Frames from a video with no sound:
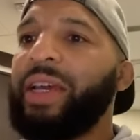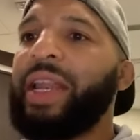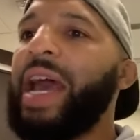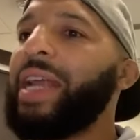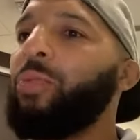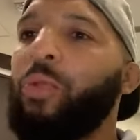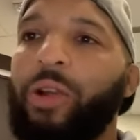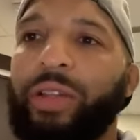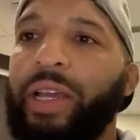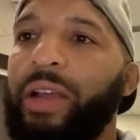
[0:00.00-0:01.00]
And I had to
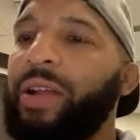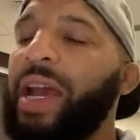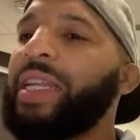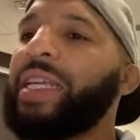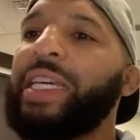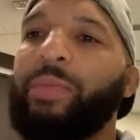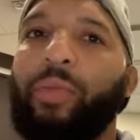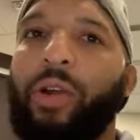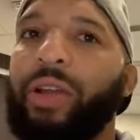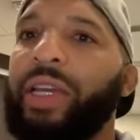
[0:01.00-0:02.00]
work there, and I had to
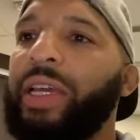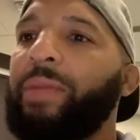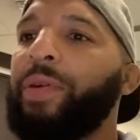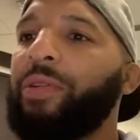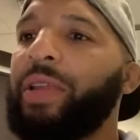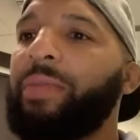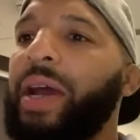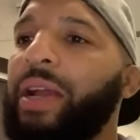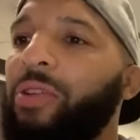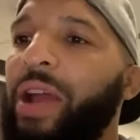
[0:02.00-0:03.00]
keep working and building
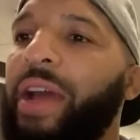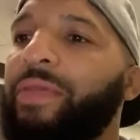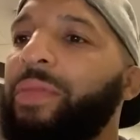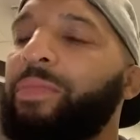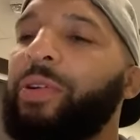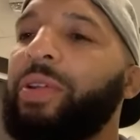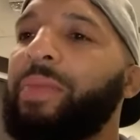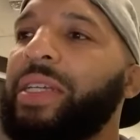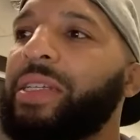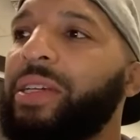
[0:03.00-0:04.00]
my craft and
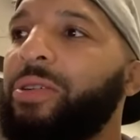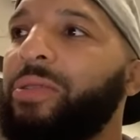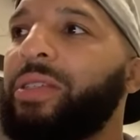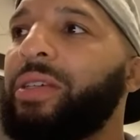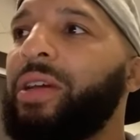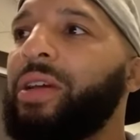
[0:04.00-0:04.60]
building my skills.